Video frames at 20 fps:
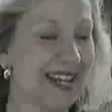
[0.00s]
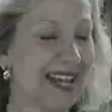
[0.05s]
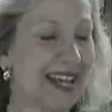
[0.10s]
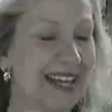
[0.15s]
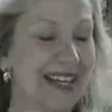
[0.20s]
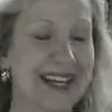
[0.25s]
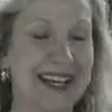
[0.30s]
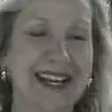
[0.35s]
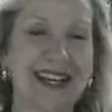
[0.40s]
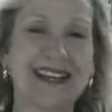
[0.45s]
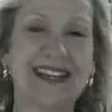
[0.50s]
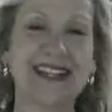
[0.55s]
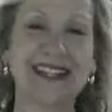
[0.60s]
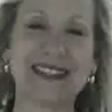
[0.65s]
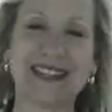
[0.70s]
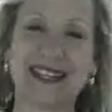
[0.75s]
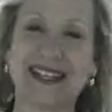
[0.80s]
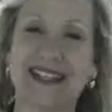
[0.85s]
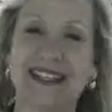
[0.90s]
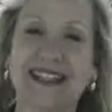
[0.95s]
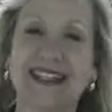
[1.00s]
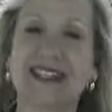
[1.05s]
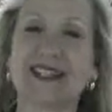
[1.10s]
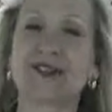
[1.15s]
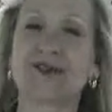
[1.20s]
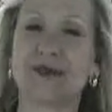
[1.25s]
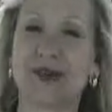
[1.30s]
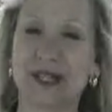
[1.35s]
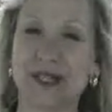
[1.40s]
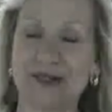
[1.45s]
And anything
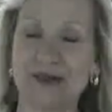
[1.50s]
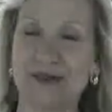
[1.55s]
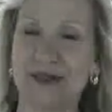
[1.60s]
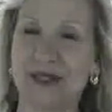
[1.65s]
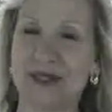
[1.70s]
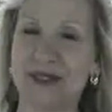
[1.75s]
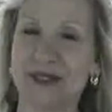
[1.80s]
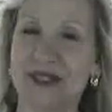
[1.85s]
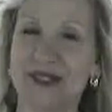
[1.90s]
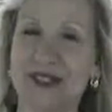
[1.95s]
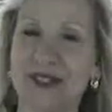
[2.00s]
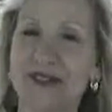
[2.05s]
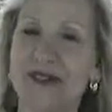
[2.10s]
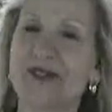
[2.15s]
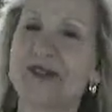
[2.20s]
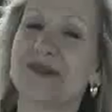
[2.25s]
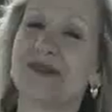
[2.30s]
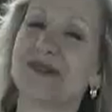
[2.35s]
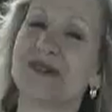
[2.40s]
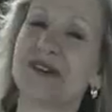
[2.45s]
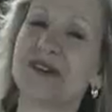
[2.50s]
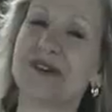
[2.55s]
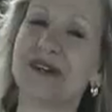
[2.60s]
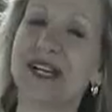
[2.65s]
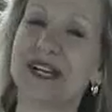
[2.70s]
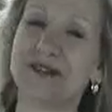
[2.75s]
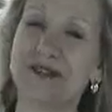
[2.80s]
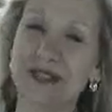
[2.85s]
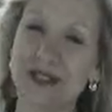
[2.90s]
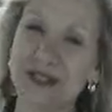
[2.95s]
is wonderful. So
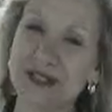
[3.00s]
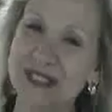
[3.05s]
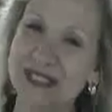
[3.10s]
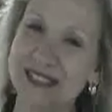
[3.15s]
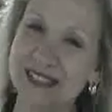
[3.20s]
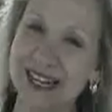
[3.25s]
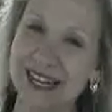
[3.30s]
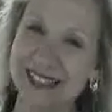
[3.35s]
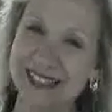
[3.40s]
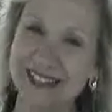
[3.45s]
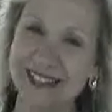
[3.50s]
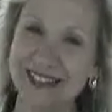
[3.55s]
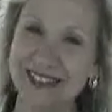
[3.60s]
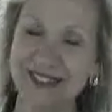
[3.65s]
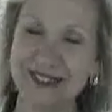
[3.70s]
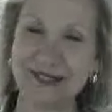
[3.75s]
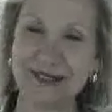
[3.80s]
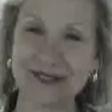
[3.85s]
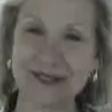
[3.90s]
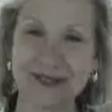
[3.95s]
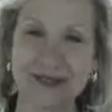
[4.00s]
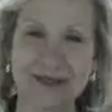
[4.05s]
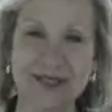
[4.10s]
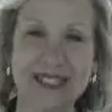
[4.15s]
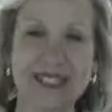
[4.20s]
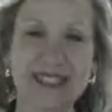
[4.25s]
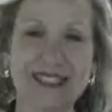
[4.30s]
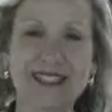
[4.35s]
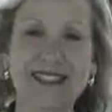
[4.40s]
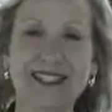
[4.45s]
whatever you decide to do,
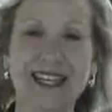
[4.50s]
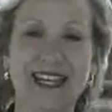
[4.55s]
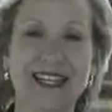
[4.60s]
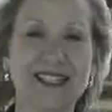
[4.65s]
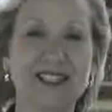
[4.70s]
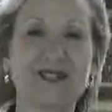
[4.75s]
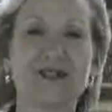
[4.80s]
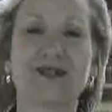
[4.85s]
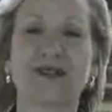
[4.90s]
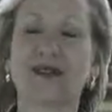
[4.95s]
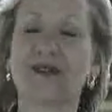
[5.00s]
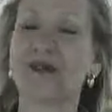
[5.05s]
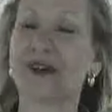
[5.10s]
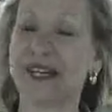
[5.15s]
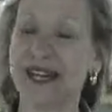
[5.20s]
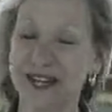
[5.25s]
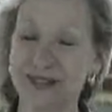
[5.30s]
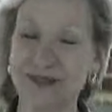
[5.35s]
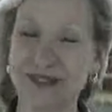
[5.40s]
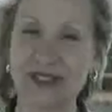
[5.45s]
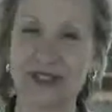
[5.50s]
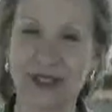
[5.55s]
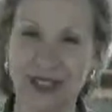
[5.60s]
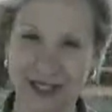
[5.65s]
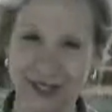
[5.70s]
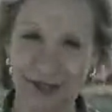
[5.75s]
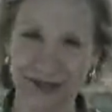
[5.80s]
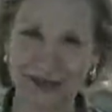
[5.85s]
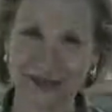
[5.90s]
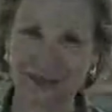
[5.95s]
we just thank you for whatever you
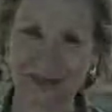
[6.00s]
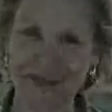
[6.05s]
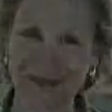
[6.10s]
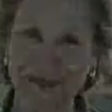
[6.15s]
give.